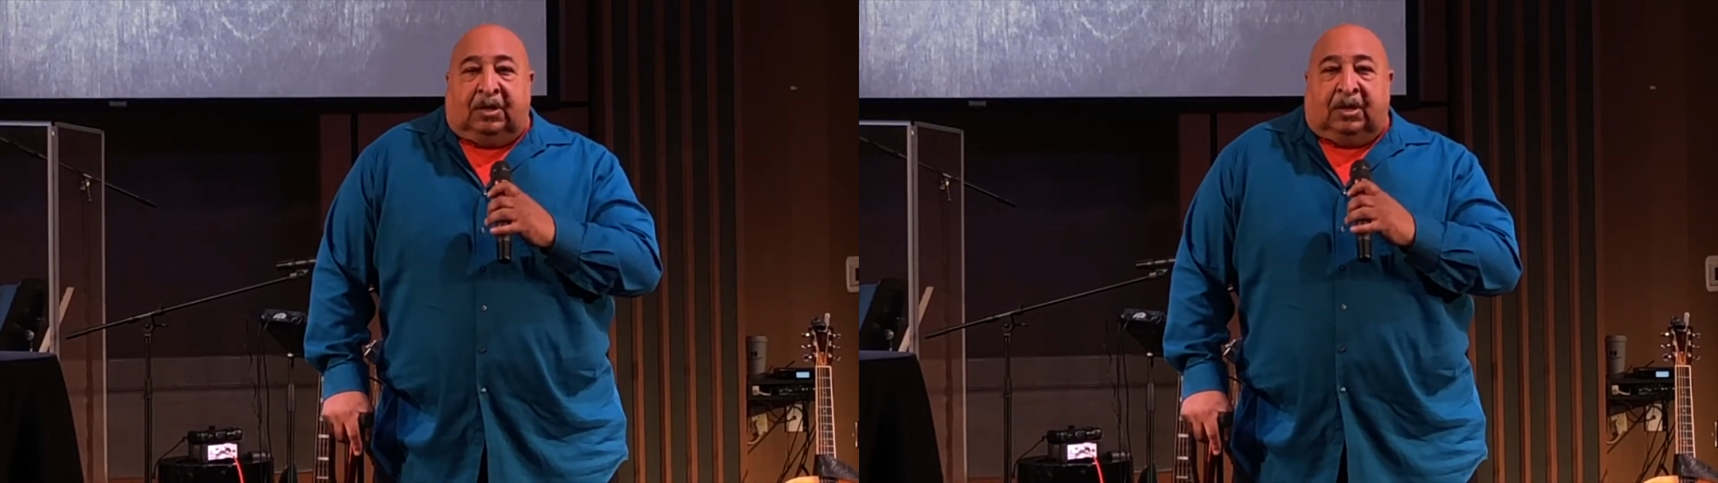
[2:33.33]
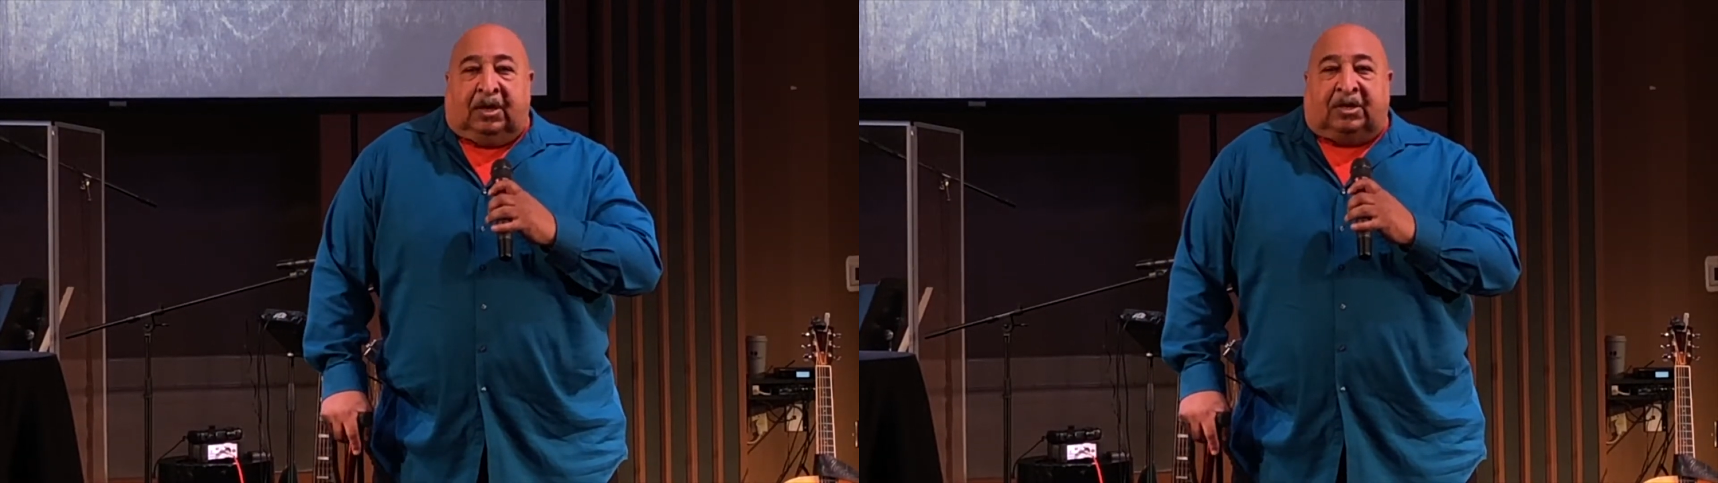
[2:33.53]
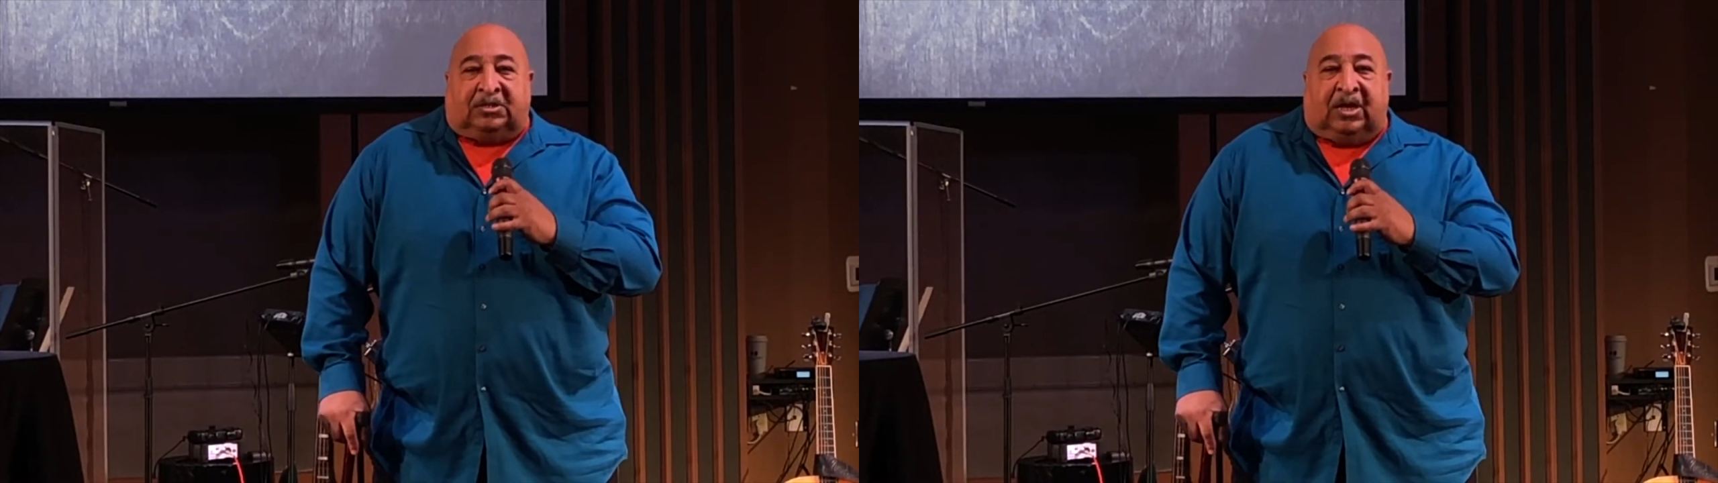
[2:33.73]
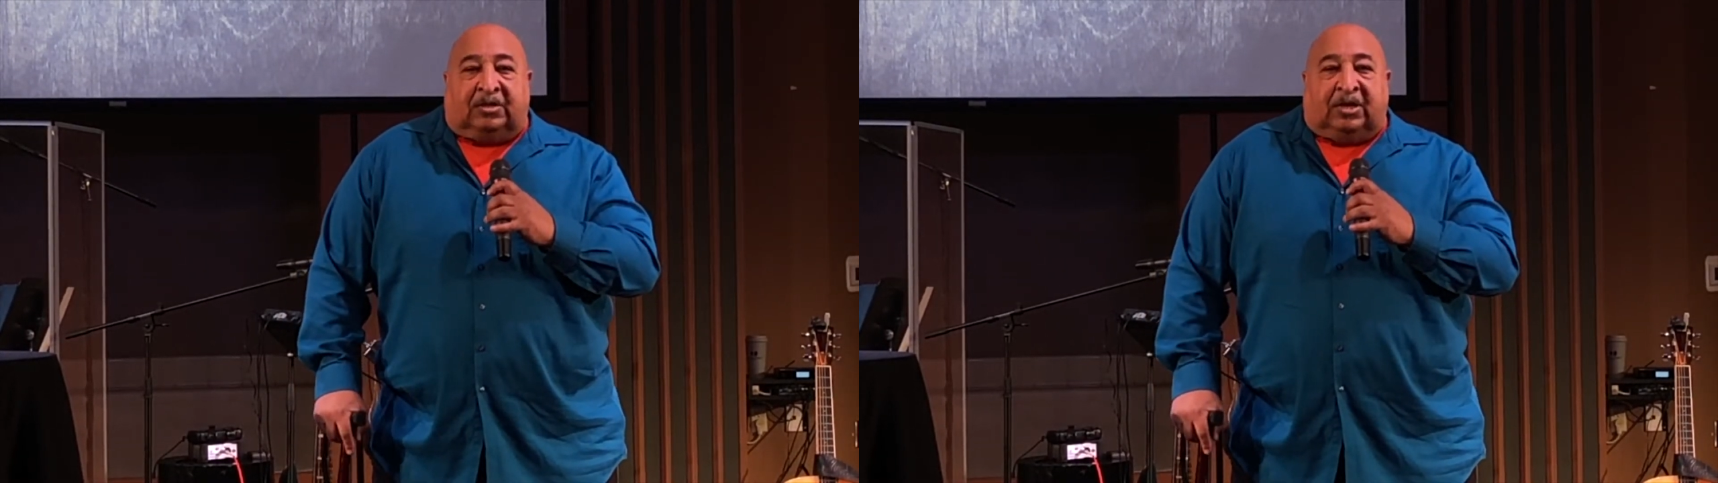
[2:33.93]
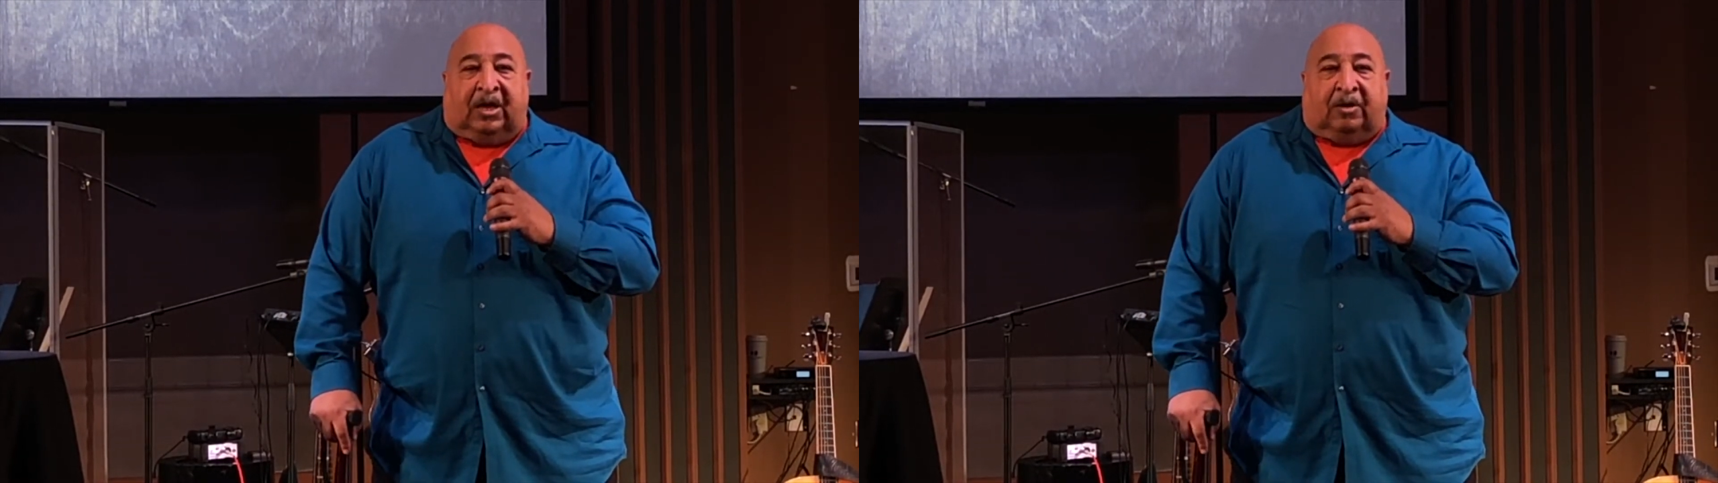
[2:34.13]
and I
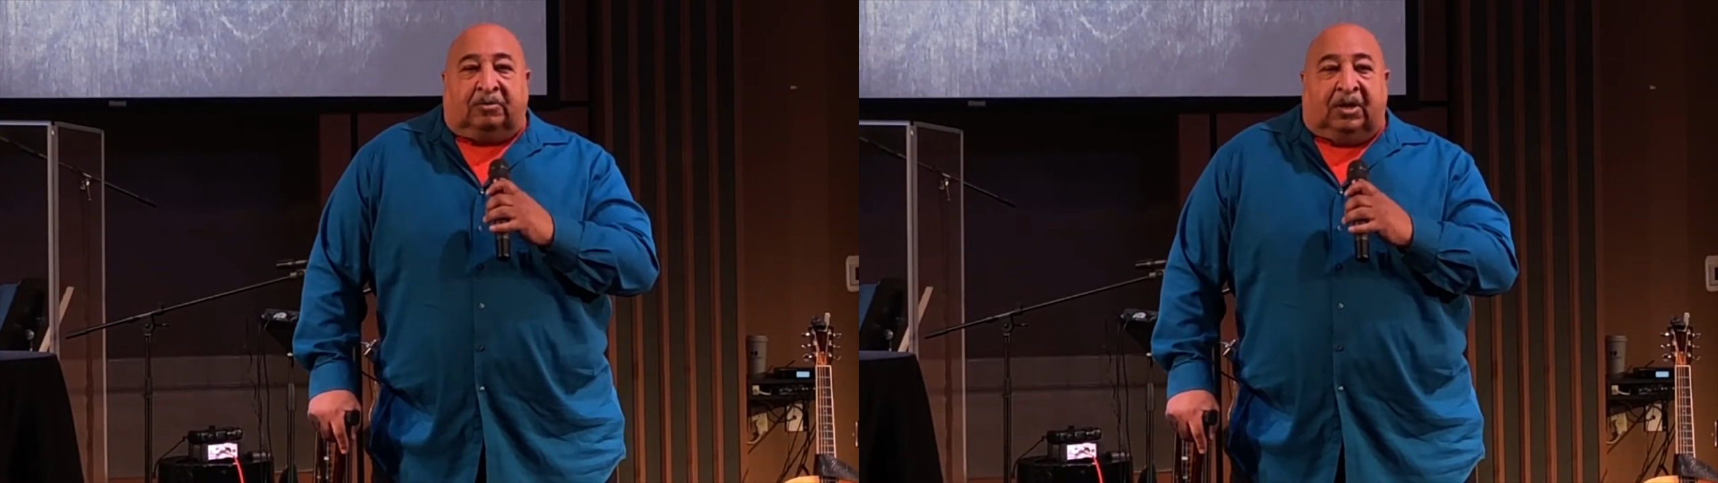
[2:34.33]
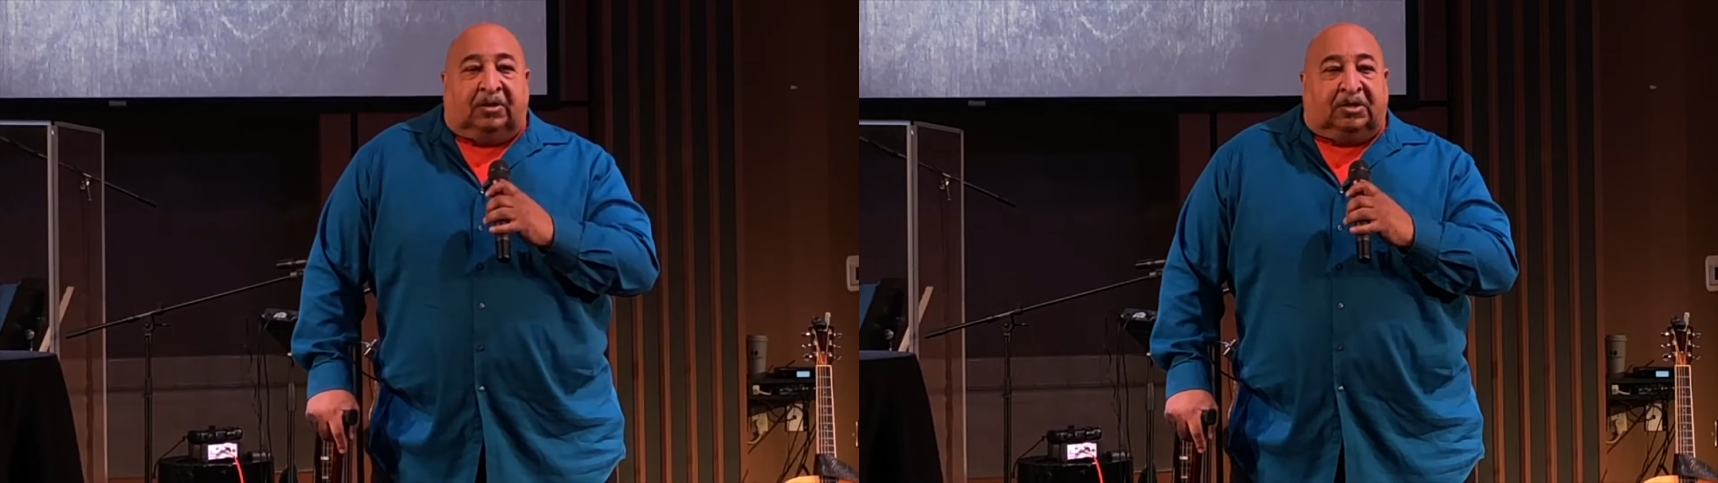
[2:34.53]
sat down, and